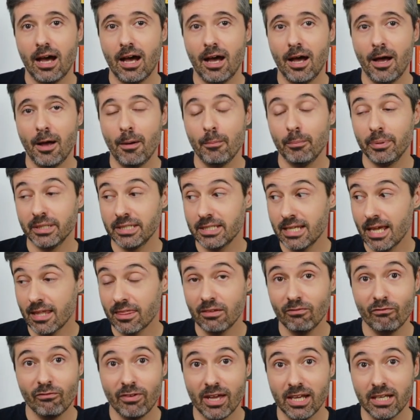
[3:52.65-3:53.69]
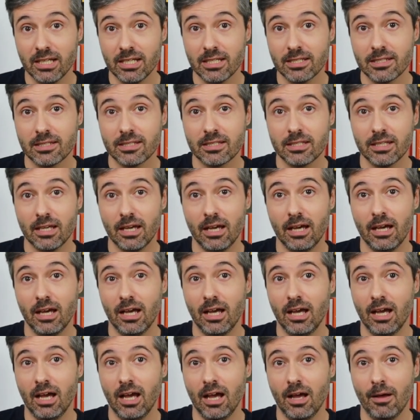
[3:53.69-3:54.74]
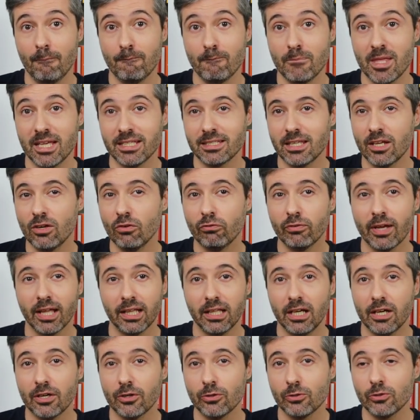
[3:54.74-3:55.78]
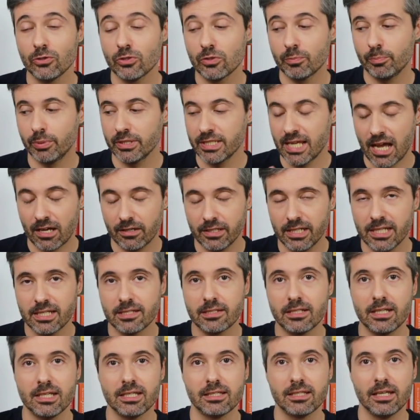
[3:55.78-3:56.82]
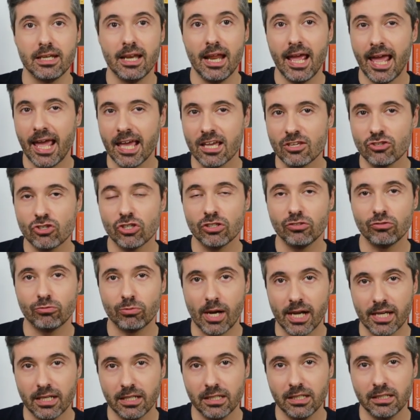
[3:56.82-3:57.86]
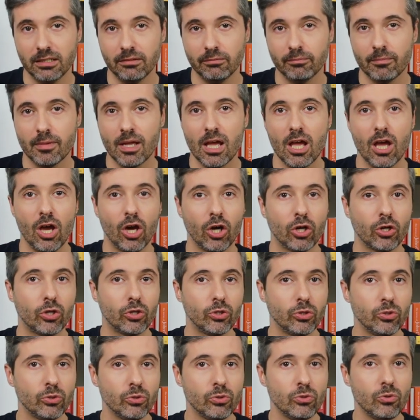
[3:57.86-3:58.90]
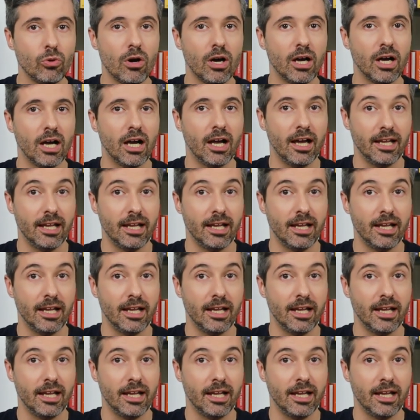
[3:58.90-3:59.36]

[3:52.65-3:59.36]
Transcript: but Death in Venice is a novella whose protagonist is an aging writer who